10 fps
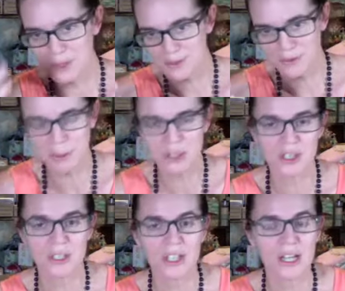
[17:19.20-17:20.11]
of the
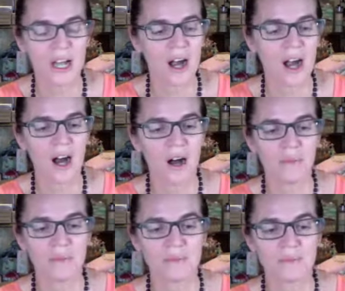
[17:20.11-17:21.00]
budget,
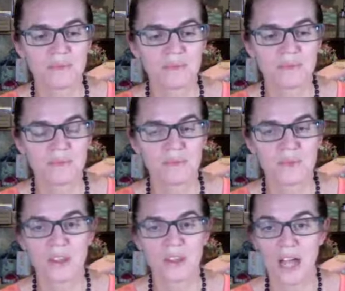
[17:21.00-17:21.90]

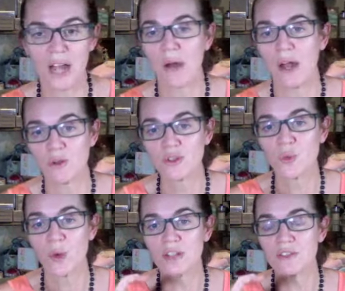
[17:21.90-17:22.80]
I also
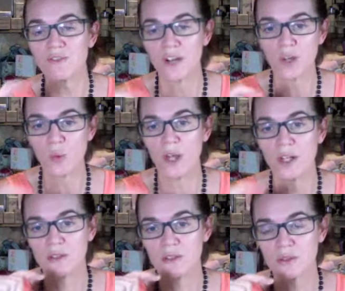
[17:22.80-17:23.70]
wanted to find a way
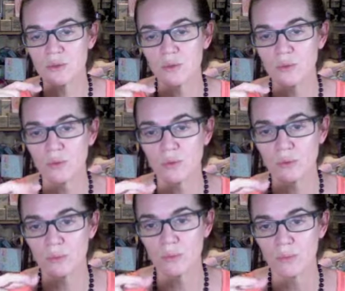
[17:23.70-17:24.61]
to
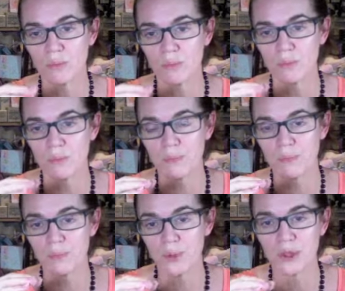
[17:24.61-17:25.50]

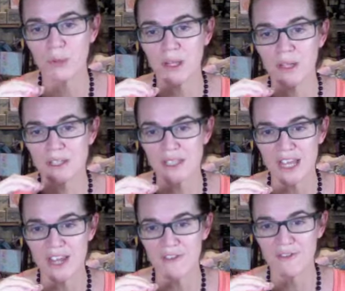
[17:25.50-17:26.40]
put them in a
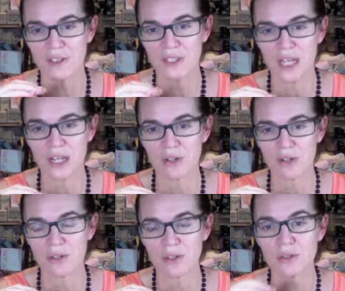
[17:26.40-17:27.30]
safe
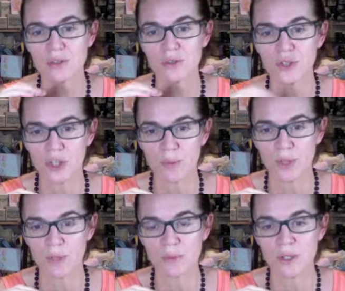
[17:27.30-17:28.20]
container to ship
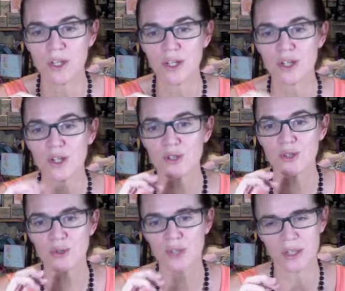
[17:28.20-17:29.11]
them
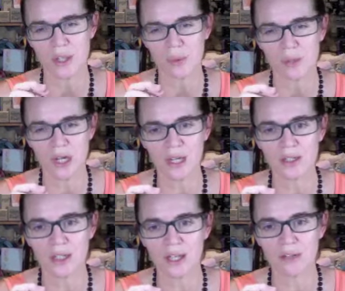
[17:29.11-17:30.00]
so that they would not
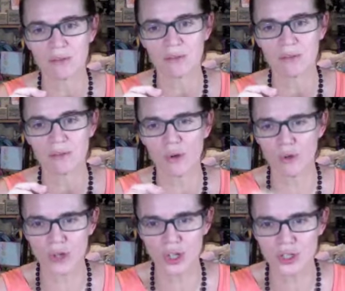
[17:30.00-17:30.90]
get all
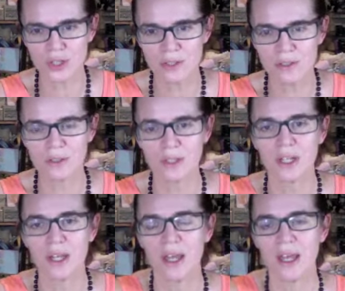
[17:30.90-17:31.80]
crushed.
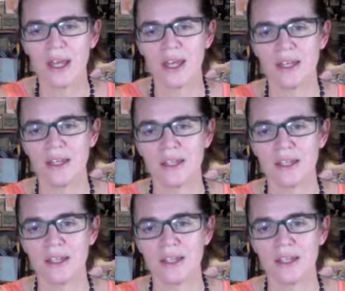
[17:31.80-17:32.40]
And